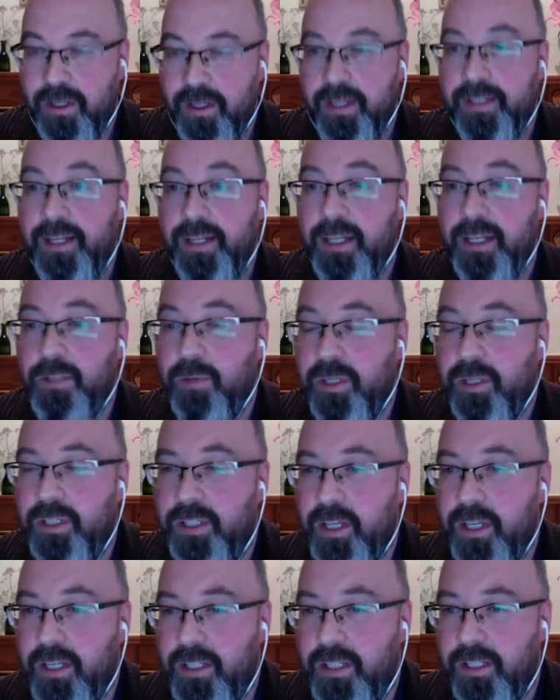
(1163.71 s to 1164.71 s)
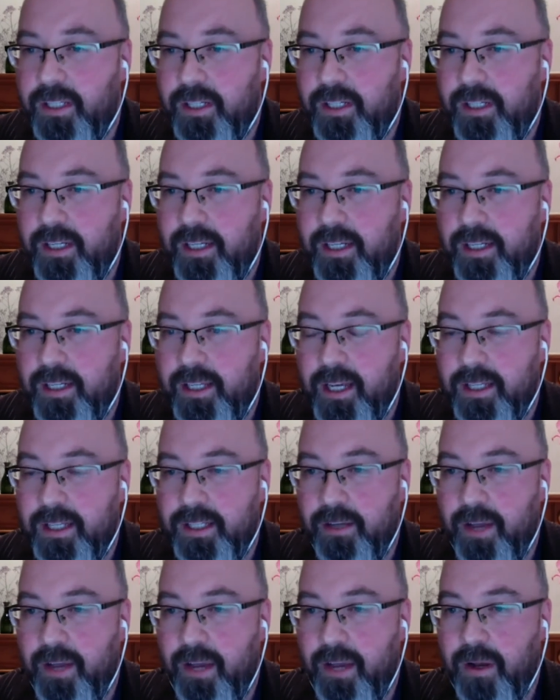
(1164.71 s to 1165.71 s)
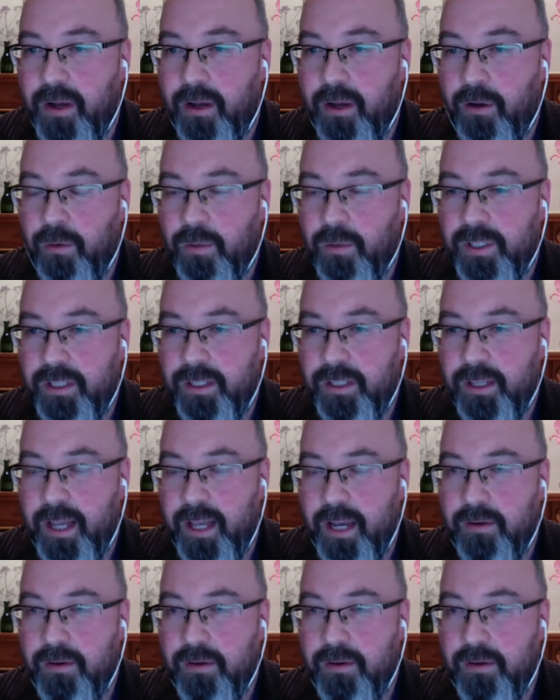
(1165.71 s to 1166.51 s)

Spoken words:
That's what it says in the legal text. Now, how